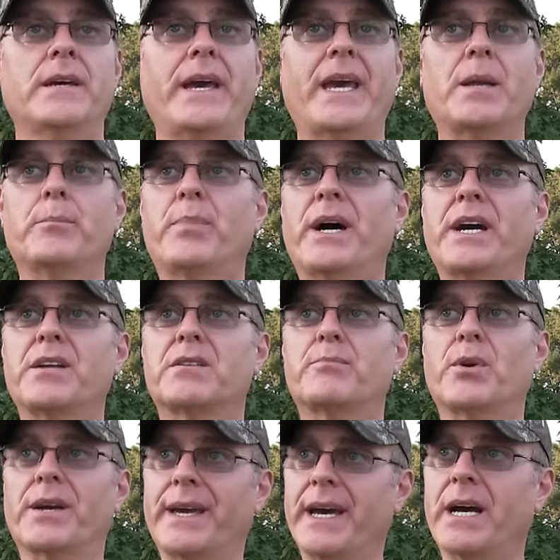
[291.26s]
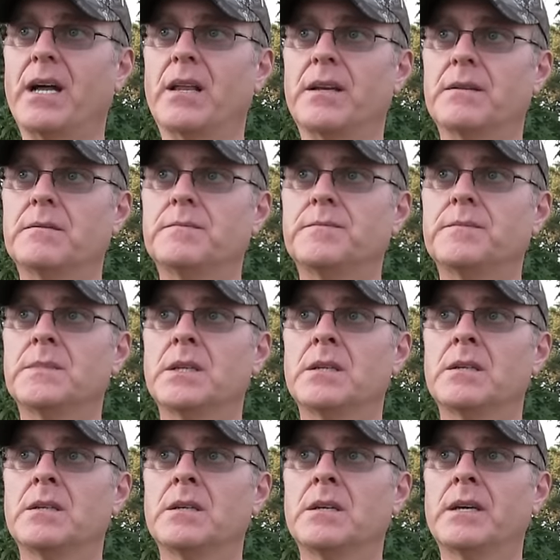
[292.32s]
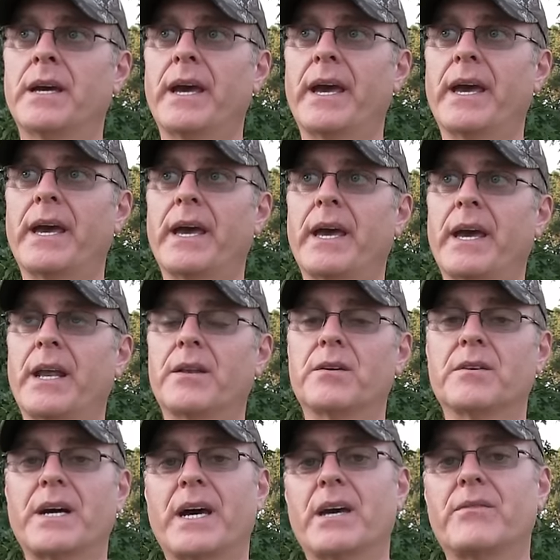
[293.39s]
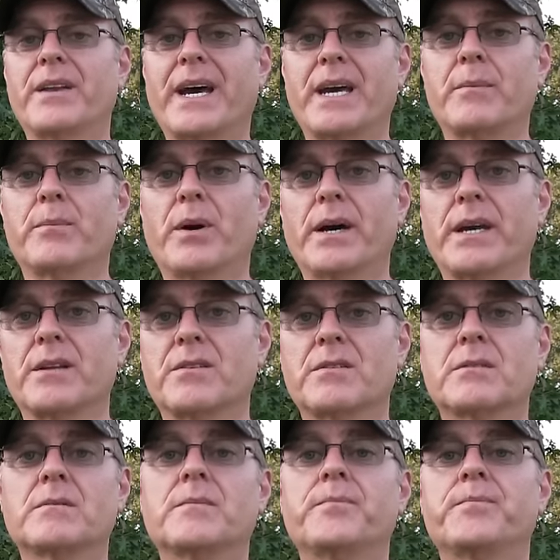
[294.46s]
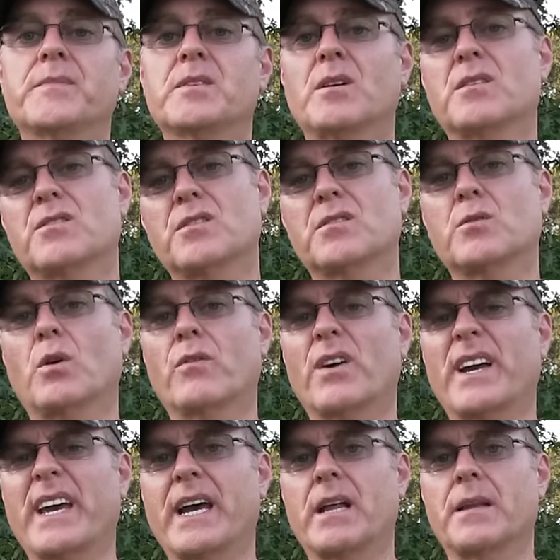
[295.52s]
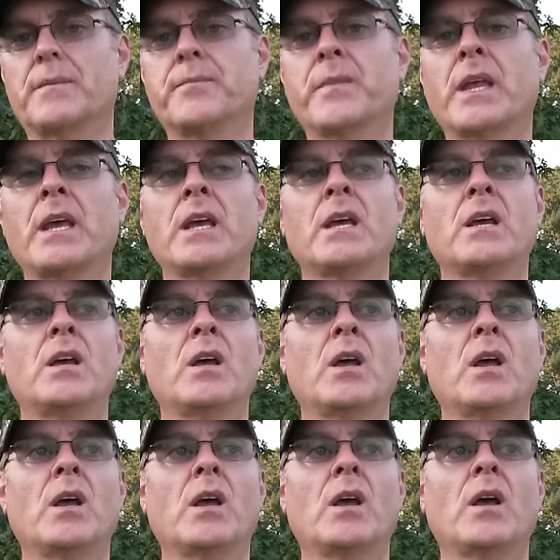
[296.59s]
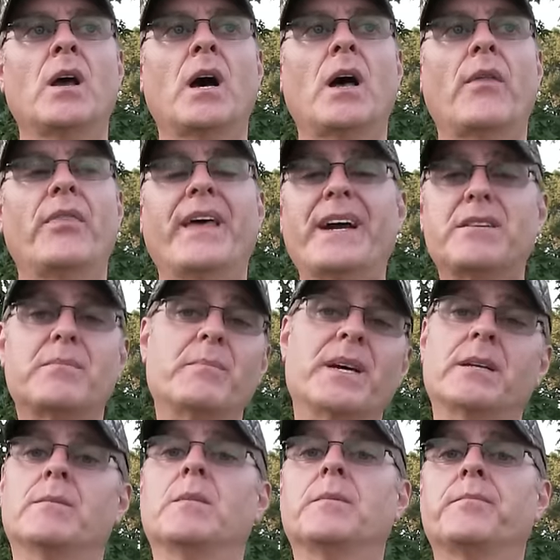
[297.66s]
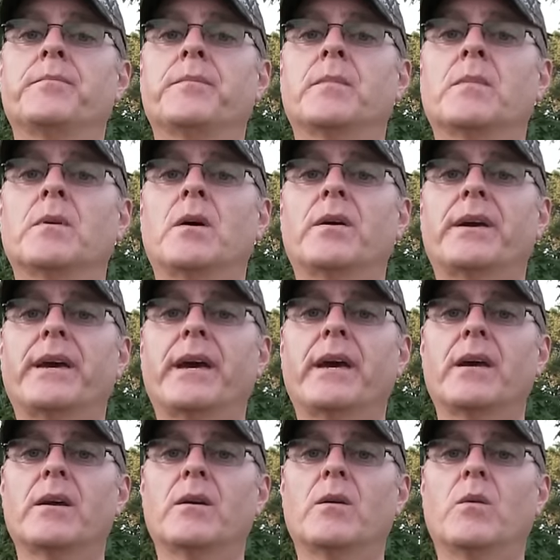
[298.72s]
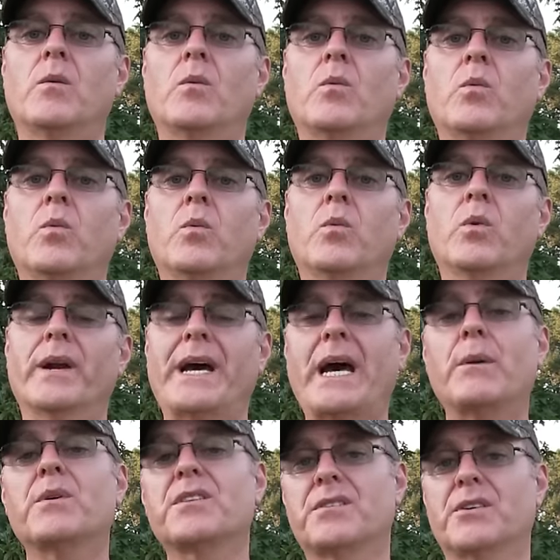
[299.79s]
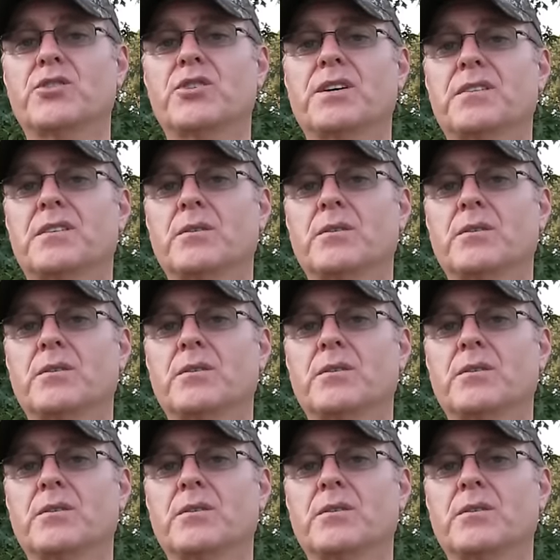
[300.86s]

eight pints per gallon, and I have nine pints, so it's just over a gallon. That's minimum, okay? what I would suggest